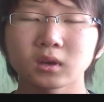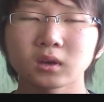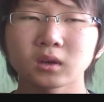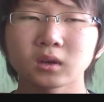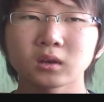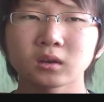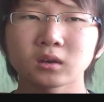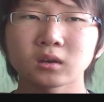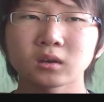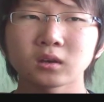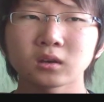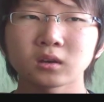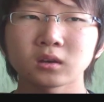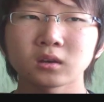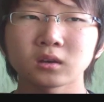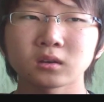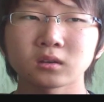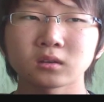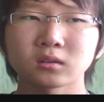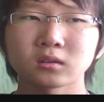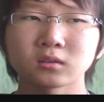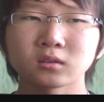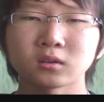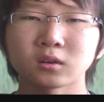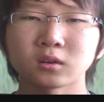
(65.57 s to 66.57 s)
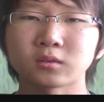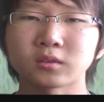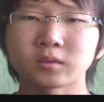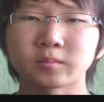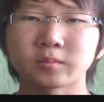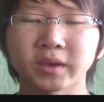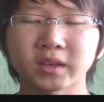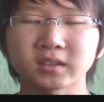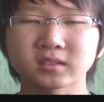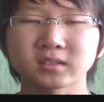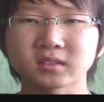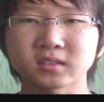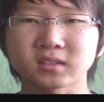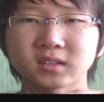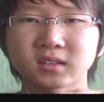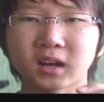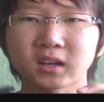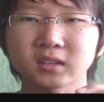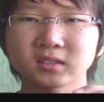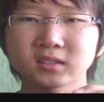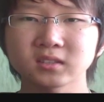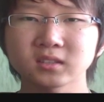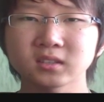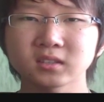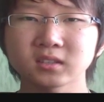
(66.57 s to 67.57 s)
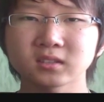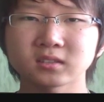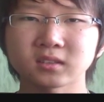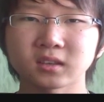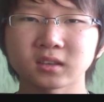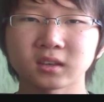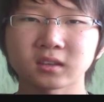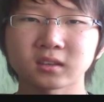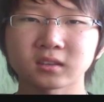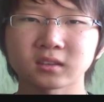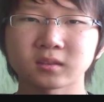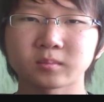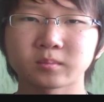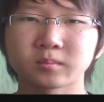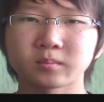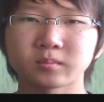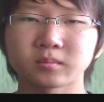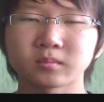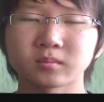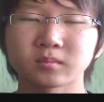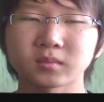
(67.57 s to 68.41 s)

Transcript: The basic kanjis and the